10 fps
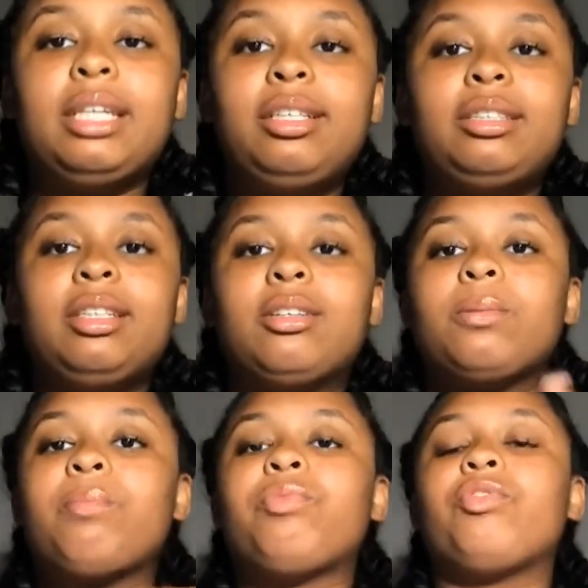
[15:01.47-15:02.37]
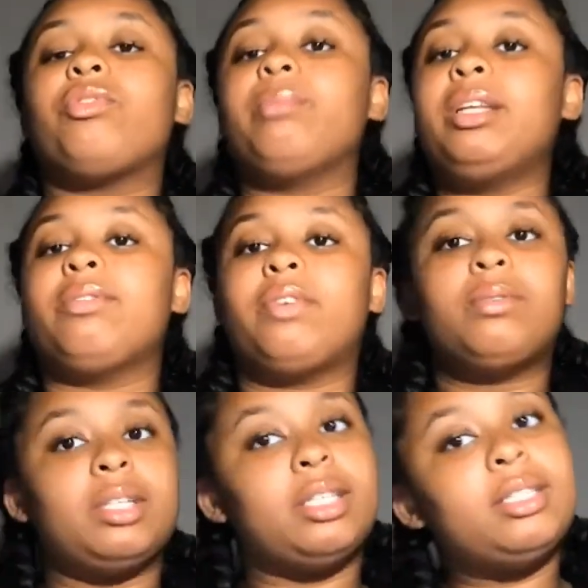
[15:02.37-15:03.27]
easier for me to
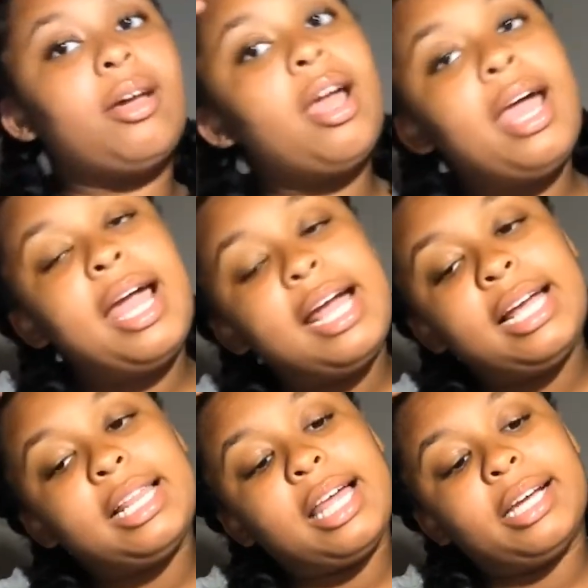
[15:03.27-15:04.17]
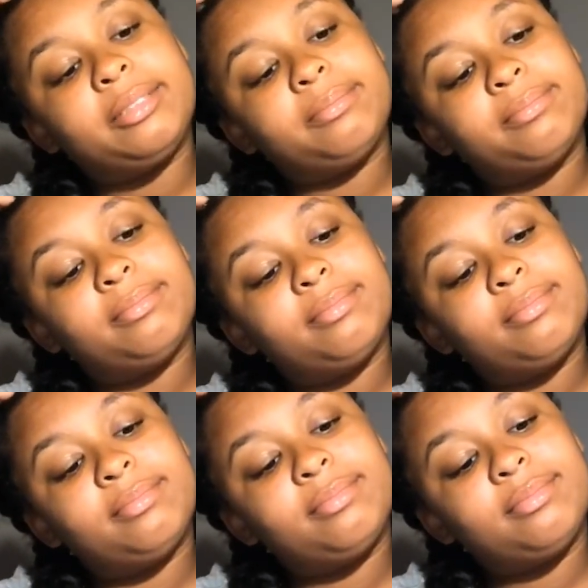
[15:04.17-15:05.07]
focus. And like,
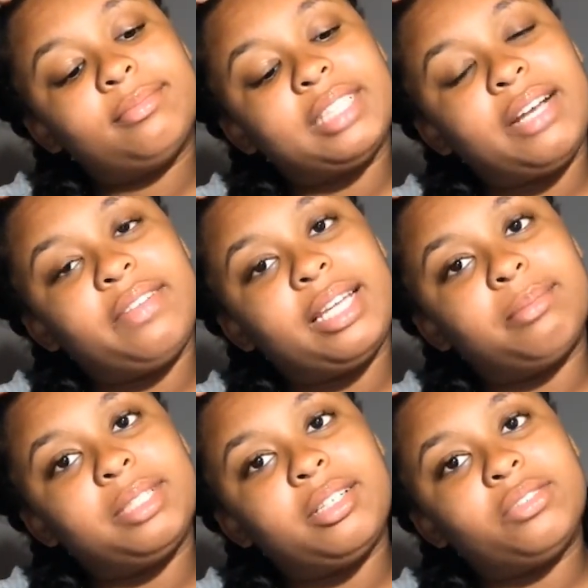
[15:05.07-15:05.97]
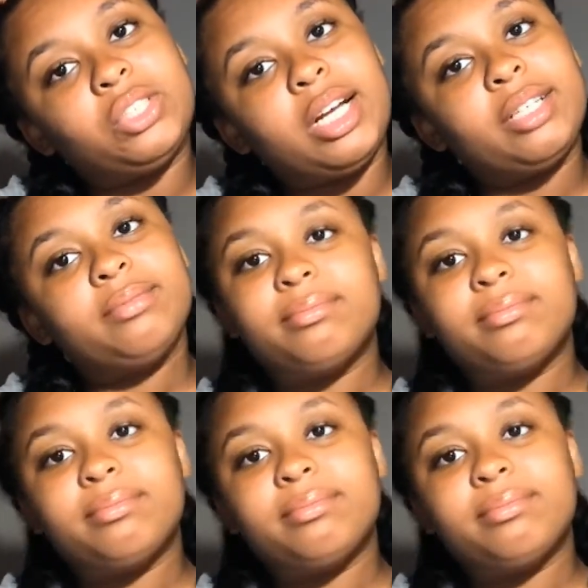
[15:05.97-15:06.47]
I feel like I'm getting off track.